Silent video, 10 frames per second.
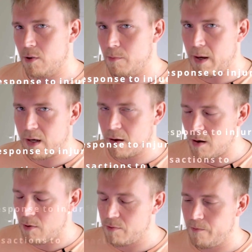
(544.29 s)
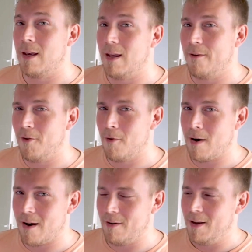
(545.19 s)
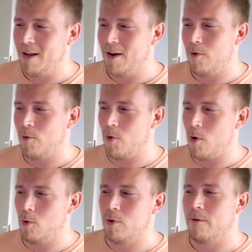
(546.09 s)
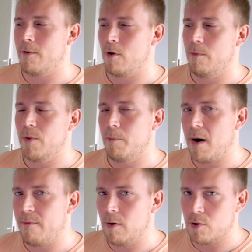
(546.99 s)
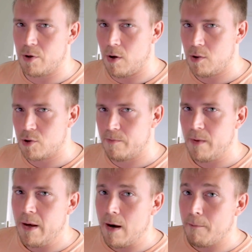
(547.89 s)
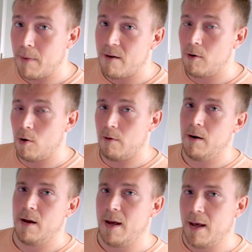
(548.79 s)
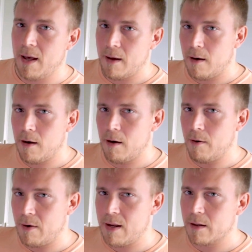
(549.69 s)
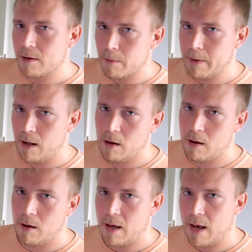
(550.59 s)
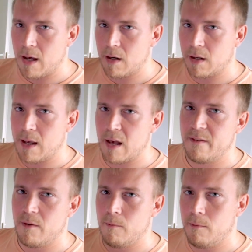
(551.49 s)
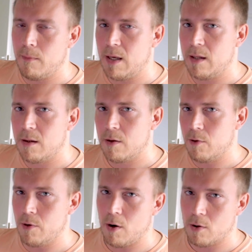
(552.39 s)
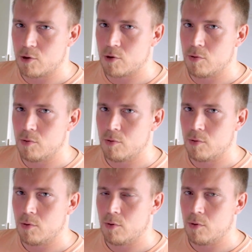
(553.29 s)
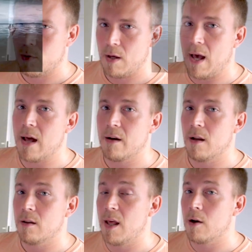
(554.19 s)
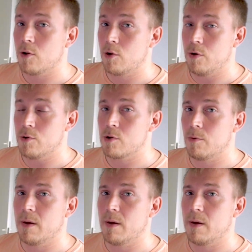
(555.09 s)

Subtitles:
on the background. If you have wrote from the Pavlov's dogs, Pavlov ringed the bell and gave meat to dogs, and they got used to